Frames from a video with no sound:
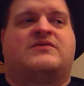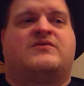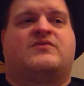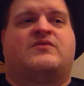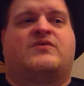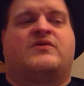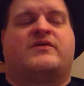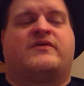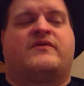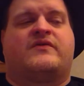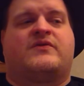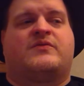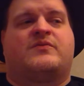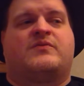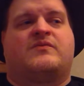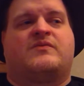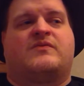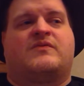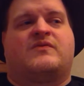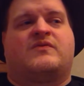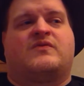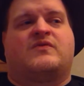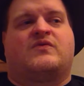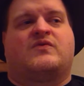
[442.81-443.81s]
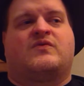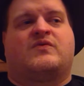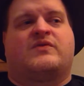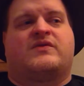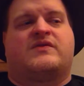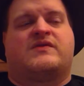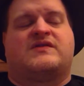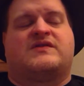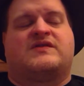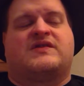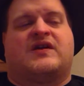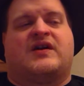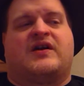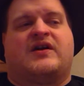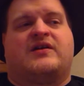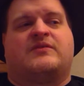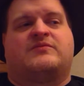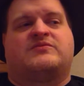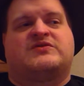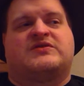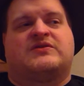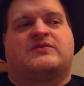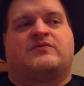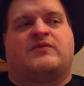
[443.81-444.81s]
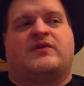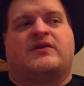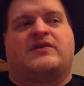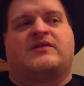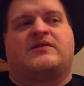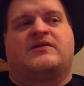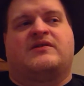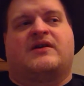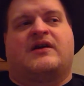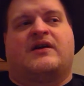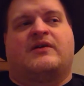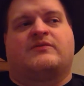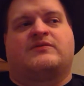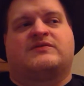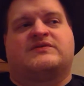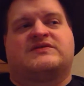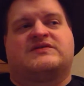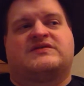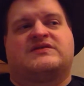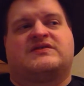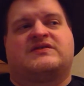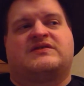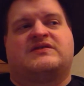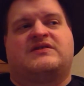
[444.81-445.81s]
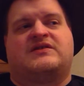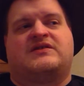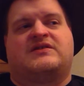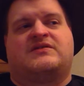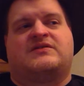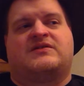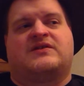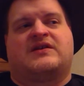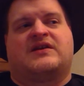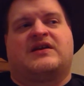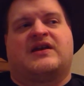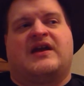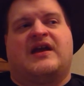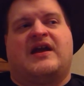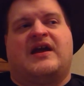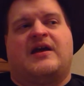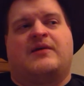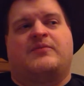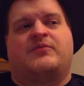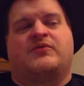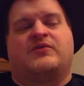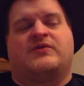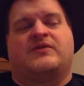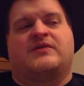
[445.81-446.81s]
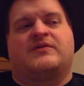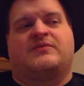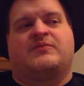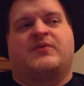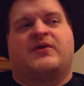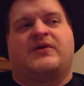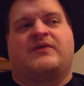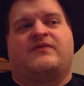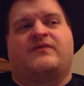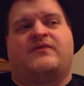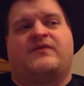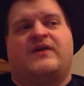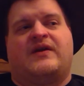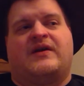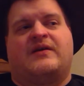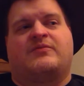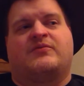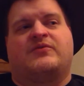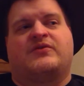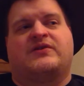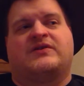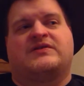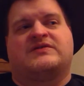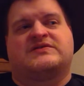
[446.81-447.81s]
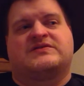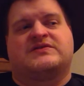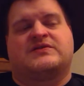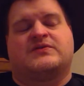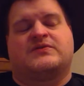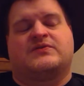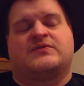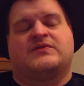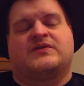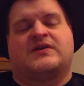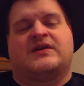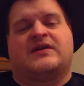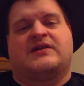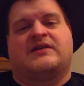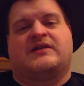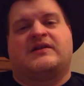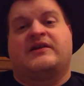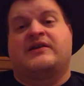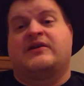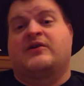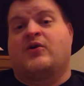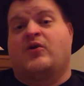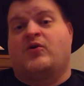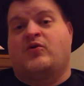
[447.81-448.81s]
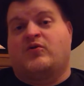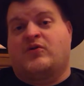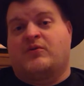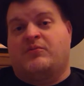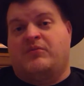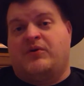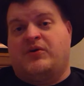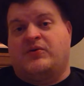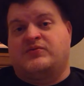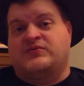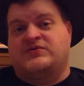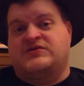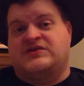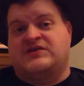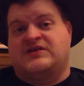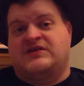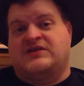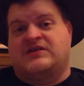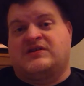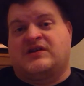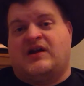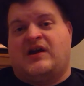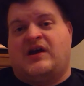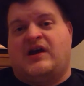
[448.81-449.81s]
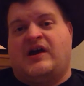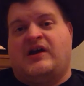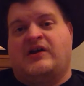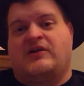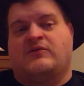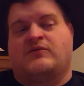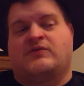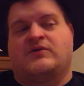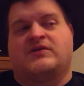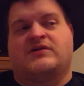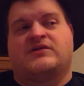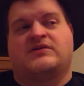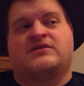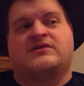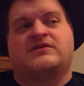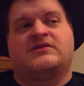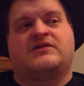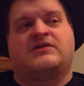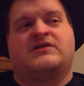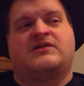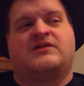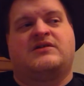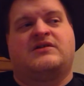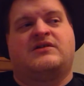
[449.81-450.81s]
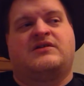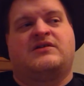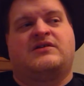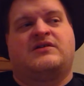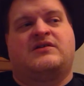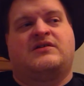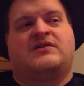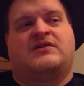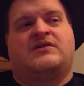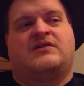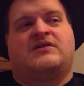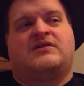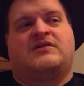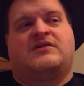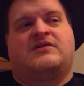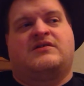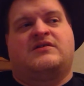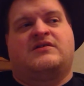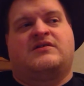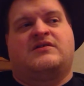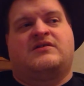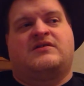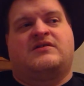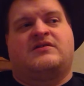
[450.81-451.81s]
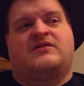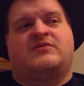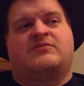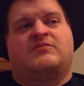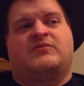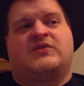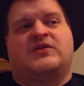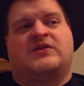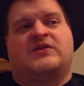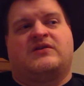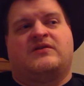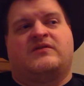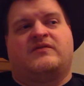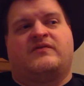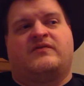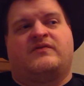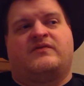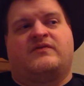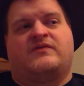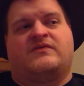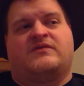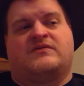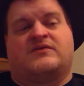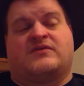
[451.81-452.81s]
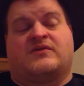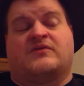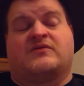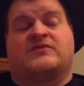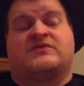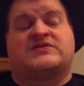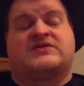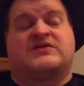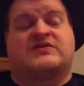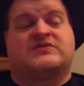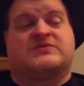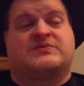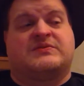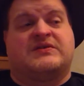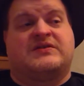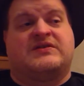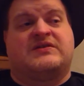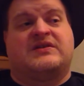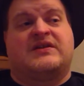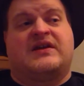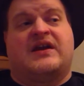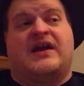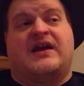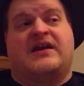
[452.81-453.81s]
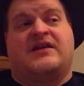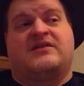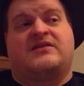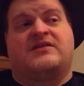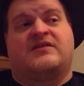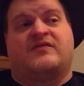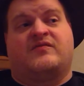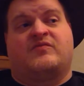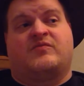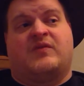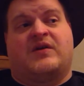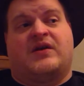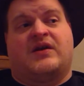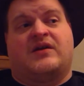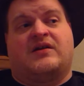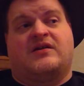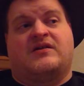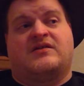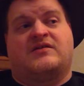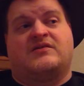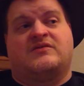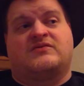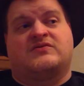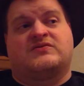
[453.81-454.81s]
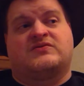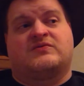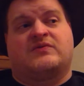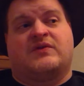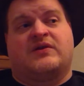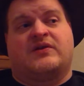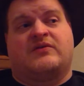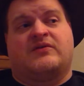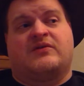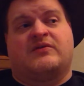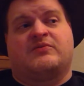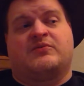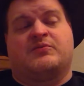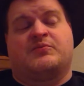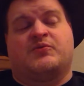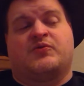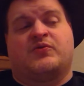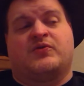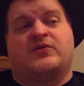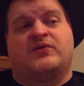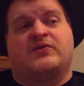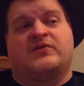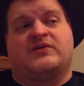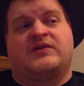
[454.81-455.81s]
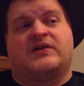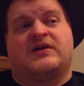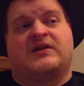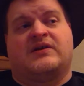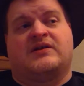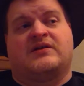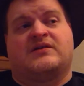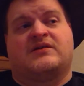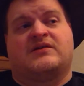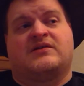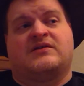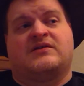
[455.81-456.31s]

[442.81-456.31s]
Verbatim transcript: one of them, one of the times I read it, I was in the cabin that my family has owned at Lake Okoboji in Iowa. In the middle of, no, excuse me, in the end of May, it was right around Memorial Day,